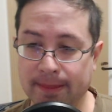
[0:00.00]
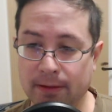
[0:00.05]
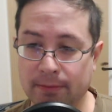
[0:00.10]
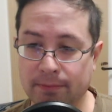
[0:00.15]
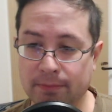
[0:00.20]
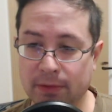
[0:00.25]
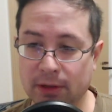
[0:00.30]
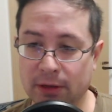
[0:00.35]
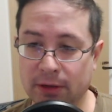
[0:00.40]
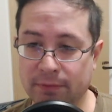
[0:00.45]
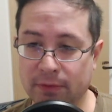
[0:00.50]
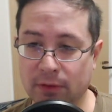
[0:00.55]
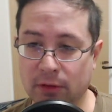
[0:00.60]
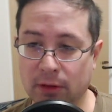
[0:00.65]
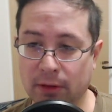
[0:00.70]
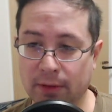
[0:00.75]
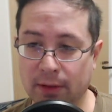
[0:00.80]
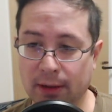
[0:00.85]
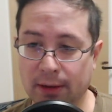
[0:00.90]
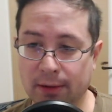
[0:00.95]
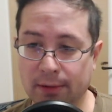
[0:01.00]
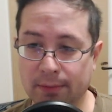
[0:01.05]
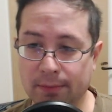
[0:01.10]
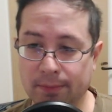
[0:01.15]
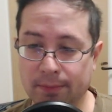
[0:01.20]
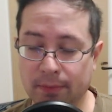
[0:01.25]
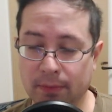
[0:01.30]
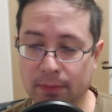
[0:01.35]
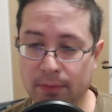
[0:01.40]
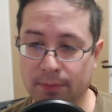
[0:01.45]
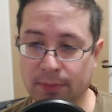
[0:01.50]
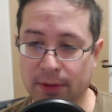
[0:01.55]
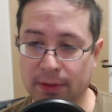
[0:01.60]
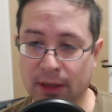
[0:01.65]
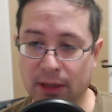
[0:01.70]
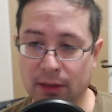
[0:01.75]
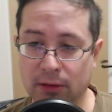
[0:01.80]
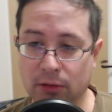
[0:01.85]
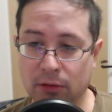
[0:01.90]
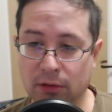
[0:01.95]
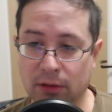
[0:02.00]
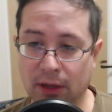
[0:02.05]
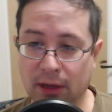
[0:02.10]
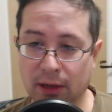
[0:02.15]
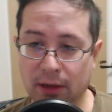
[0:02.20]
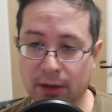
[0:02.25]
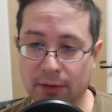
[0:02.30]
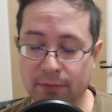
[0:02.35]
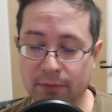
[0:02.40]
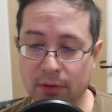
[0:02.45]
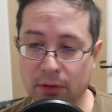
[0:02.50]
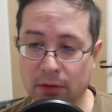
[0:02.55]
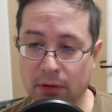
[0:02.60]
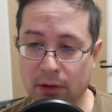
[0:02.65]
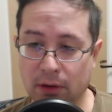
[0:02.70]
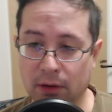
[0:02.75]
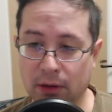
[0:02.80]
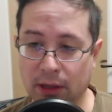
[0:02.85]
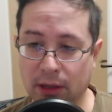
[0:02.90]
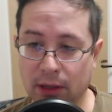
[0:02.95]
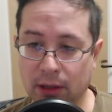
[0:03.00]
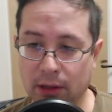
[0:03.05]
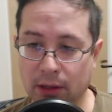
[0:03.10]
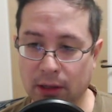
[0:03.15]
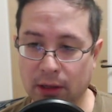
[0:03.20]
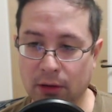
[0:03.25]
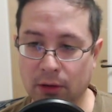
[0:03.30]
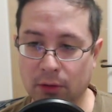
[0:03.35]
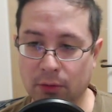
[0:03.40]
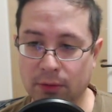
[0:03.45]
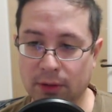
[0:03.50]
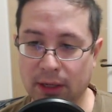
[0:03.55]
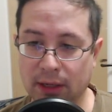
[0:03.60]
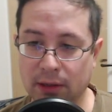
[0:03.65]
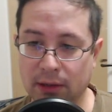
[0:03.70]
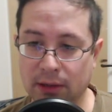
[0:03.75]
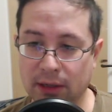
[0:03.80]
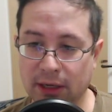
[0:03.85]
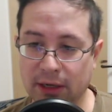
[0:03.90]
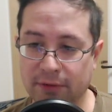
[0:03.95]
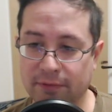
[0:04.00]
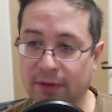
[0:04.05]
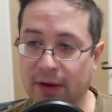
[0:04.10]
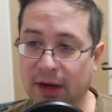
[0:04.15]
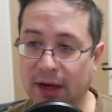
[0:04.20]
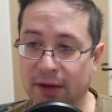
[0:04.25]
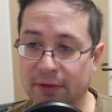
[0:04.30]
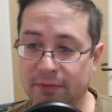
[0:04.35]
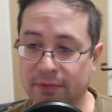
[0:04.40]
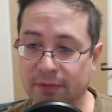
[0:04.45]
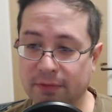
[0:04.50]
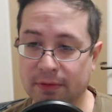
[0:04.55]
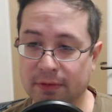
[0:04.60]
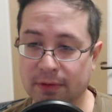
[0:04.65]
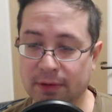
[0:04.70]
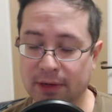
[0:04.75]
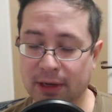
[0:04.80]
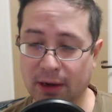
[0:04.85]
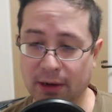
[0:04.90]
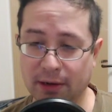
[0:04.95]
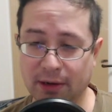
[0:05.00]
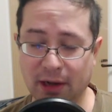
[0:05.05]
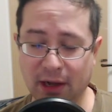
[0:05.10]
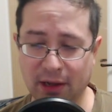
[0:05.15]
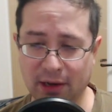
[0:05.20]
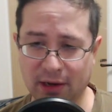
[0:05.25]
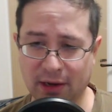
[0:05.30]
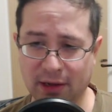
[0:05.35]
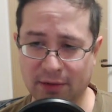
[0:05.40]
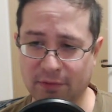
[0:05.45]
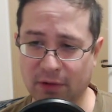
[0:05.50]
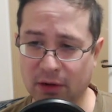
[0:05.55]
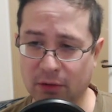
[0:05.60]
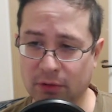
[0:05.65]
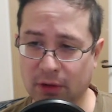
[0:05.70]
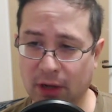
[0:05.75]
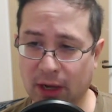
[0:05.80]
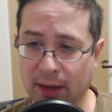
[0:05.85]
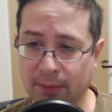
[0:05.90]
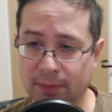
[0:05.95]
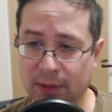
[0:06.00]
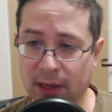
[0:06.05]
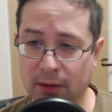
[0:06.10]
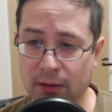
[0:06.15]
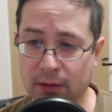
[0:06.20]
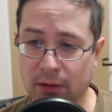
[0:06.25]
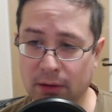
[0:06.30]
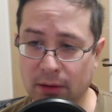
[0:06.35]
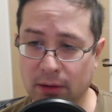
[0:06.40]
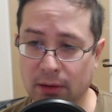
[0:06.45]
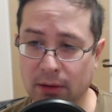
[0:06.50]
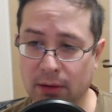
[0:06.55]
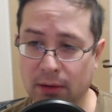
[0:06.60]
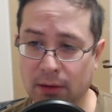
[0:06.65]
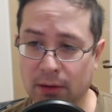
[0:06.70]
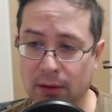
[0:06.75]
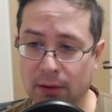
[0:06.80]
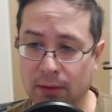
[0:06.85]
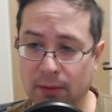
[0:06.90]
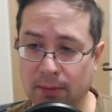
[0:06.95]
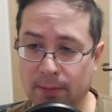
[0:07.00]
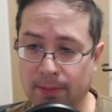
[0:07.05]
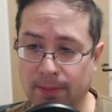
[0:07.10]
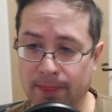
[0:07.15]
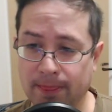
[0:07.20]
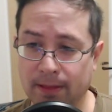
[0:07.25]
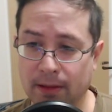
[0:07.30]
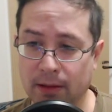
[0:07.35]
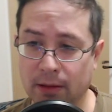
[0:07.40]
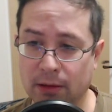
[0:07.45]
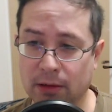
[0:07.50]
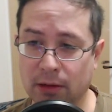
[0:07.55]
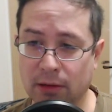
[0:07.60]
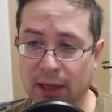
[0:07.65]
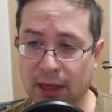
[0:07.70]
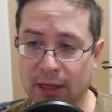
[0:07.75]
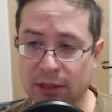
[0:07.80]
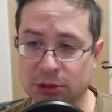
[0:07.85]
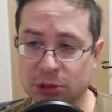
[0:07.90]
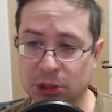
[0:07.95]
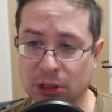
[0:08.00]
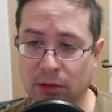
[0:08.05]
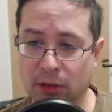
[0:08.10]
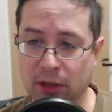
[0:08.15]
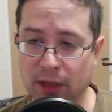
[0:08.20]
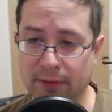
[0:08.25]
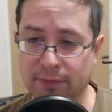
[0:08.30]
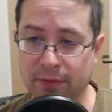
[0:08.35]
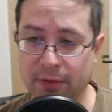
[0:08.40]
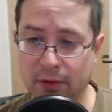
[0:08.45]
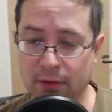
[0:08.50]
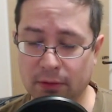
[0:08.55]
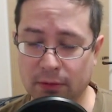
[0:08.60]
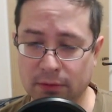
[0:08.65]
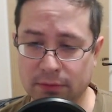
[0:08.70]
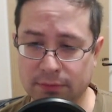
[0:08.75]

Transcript: Didn't even see that. But that's that. Okay, he can go knight 95. Now, and I've got no time now. It does hang g7 though.